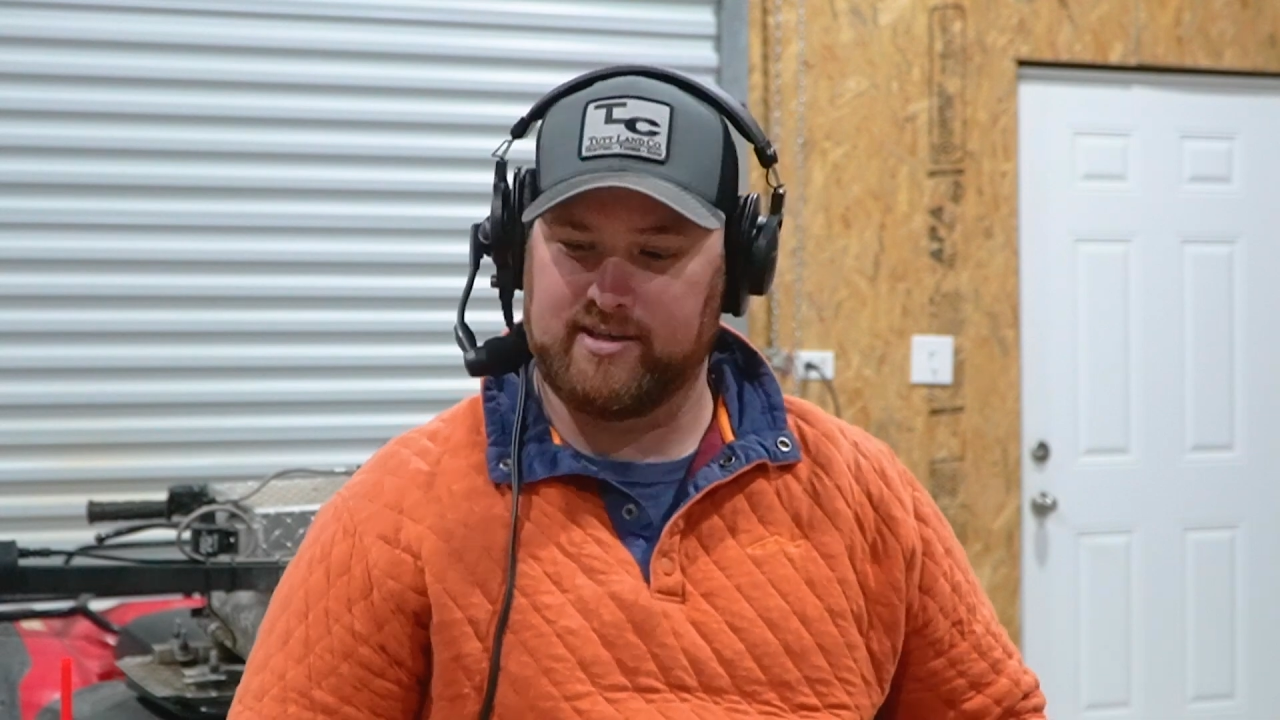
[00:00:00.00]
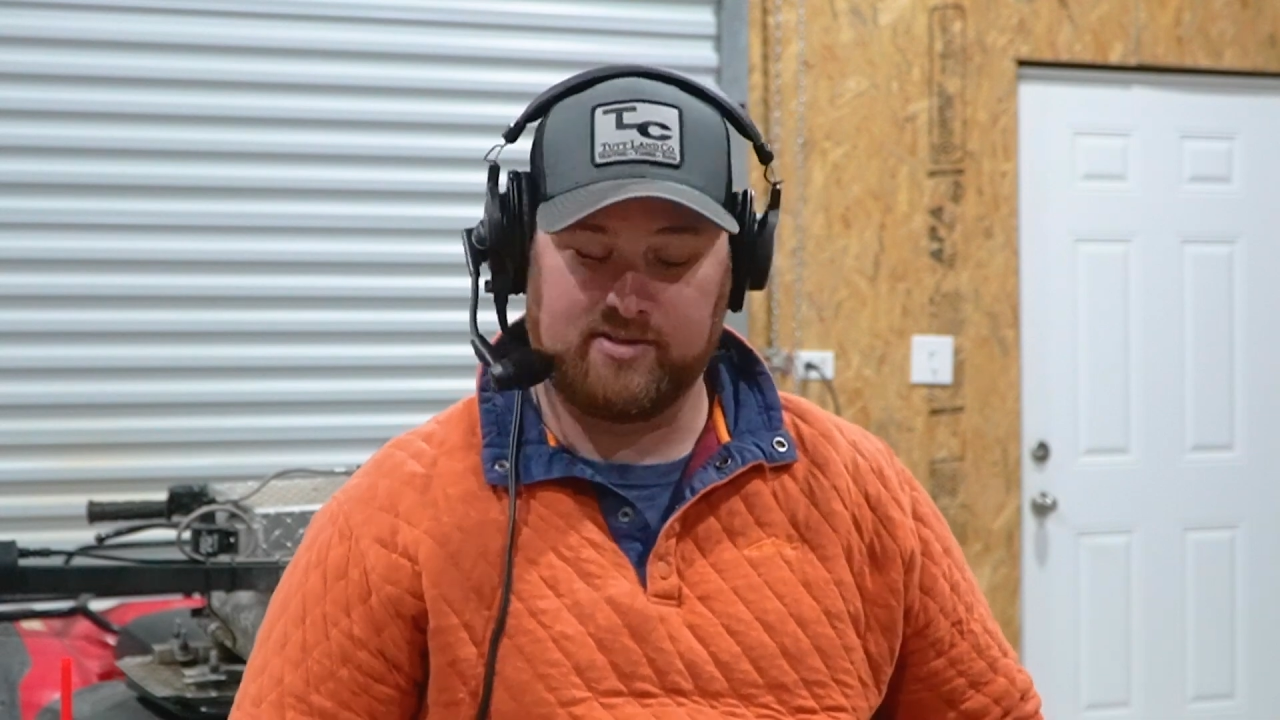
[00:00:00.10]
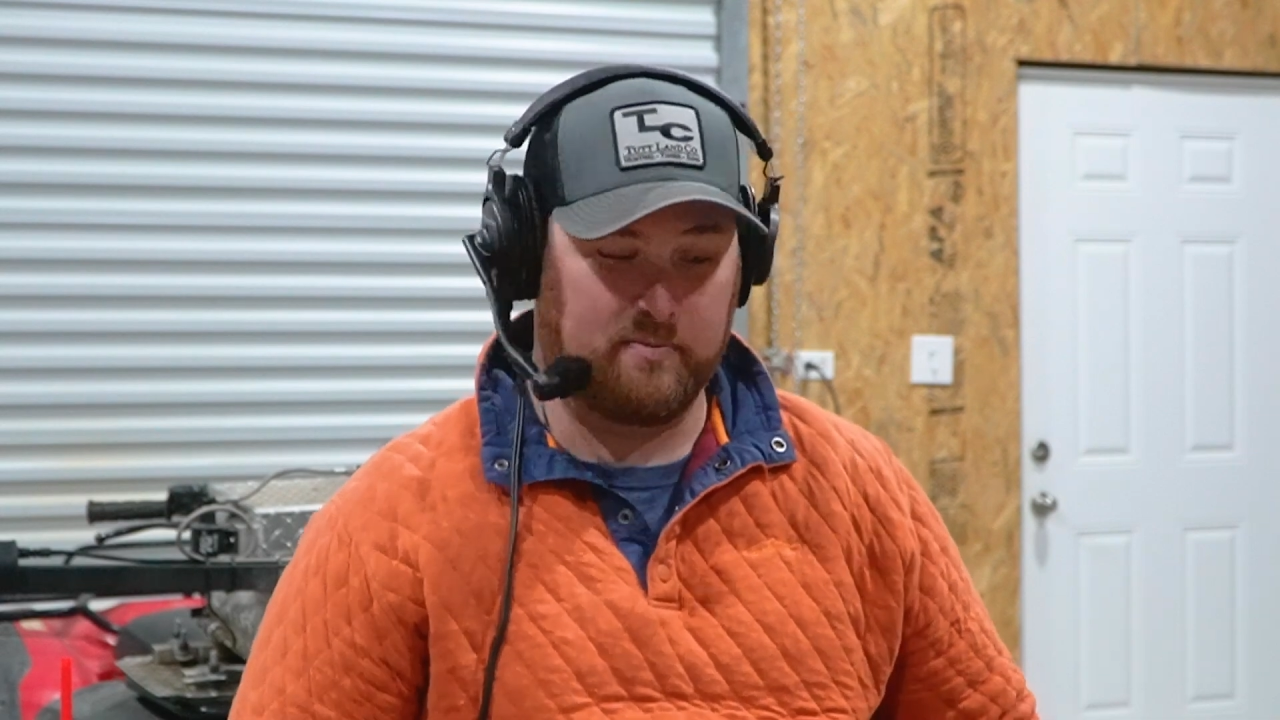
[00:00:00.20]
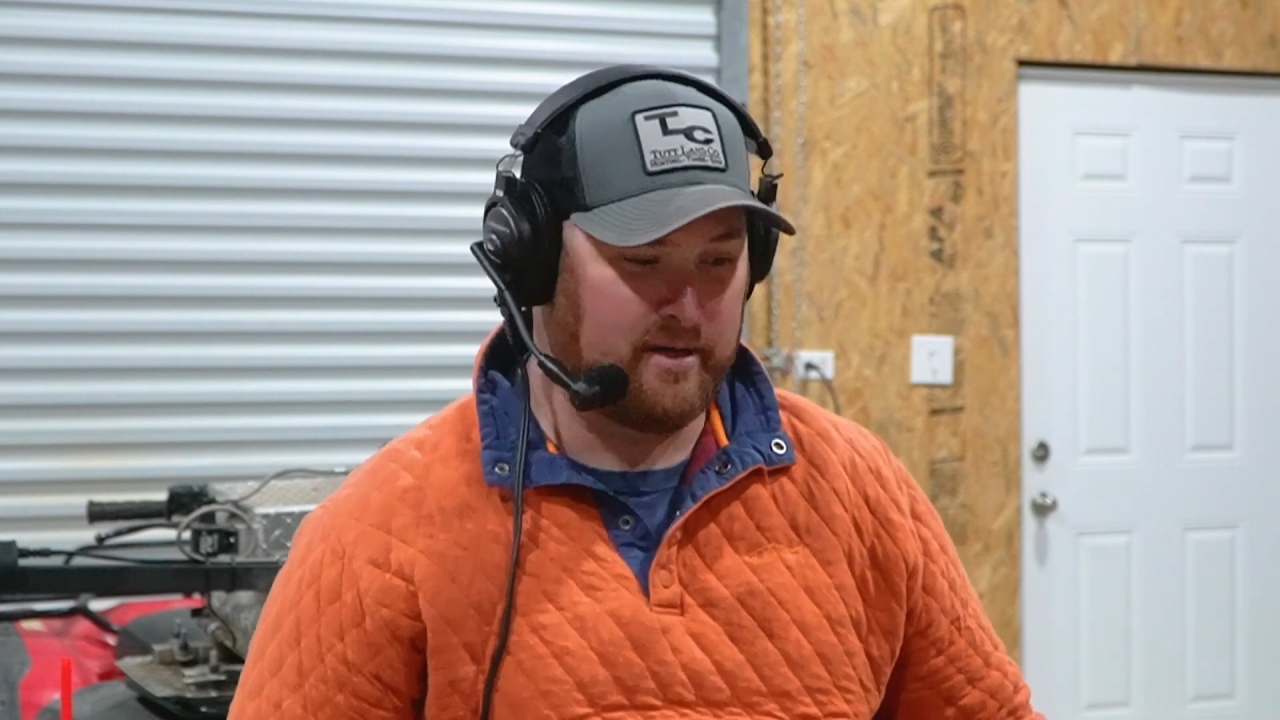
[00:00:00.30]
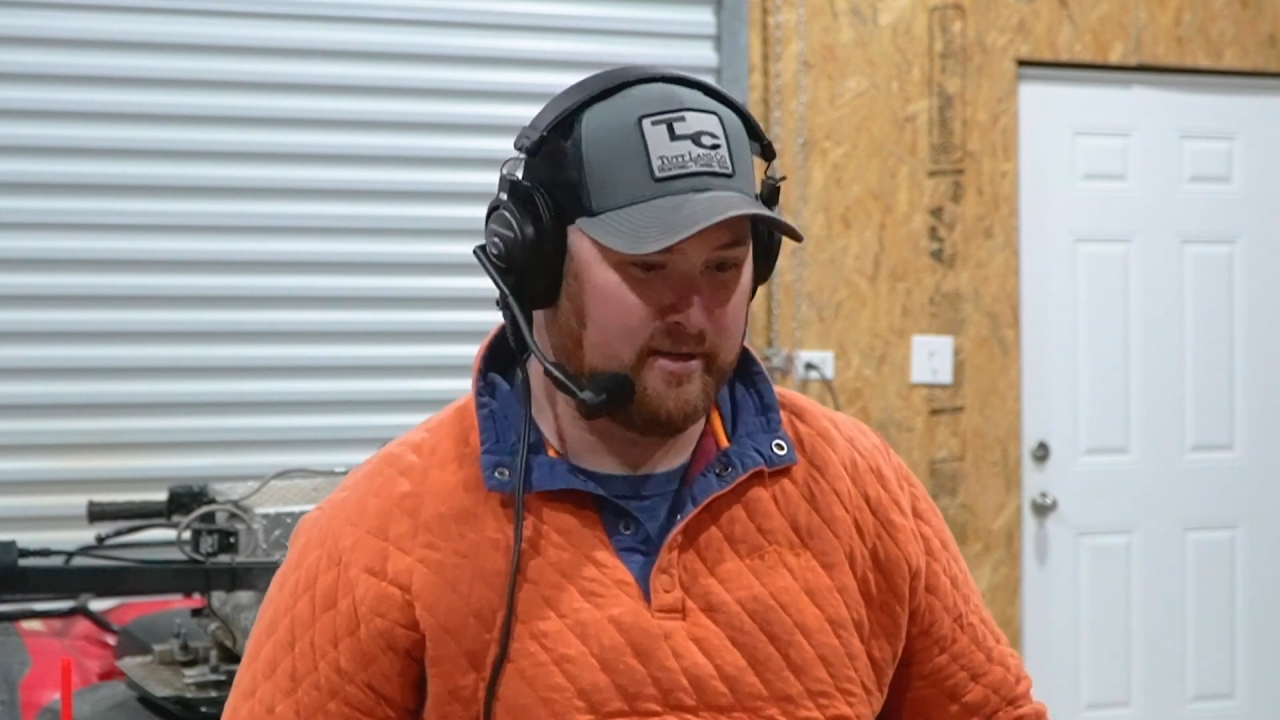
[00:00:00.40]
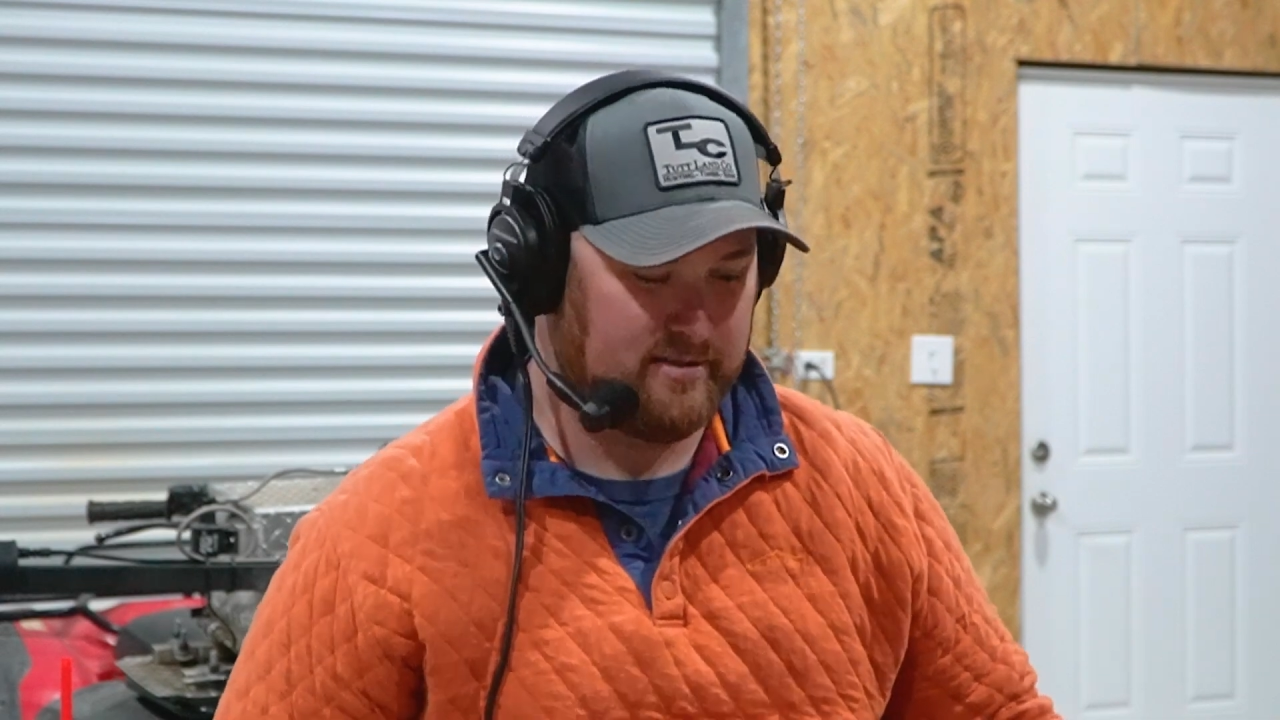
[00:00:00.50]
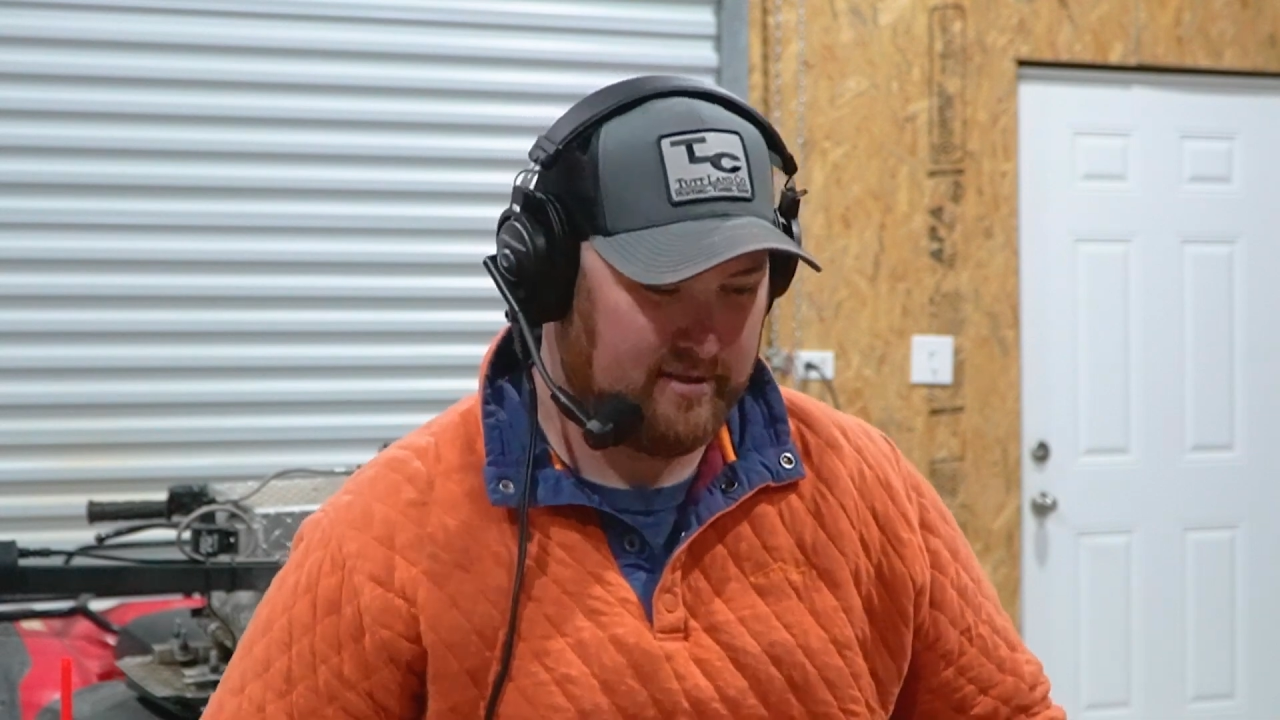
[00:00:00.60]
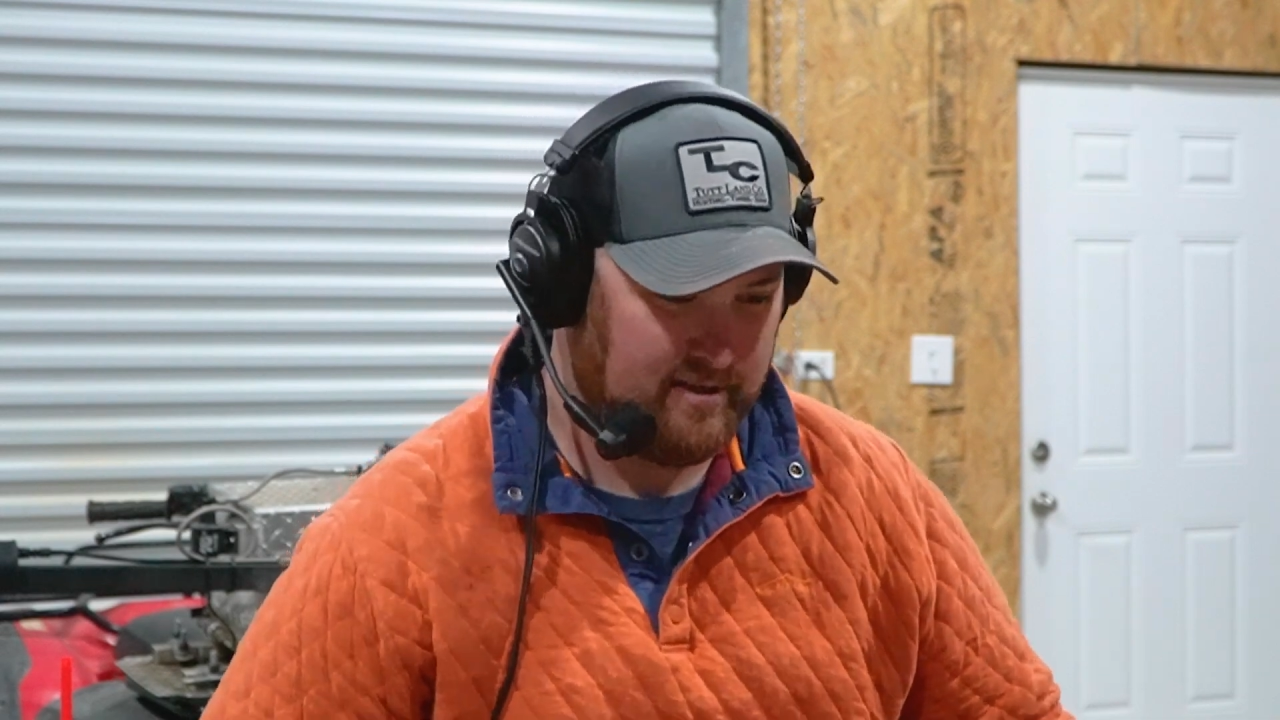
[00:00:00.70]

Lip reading: it's a mess.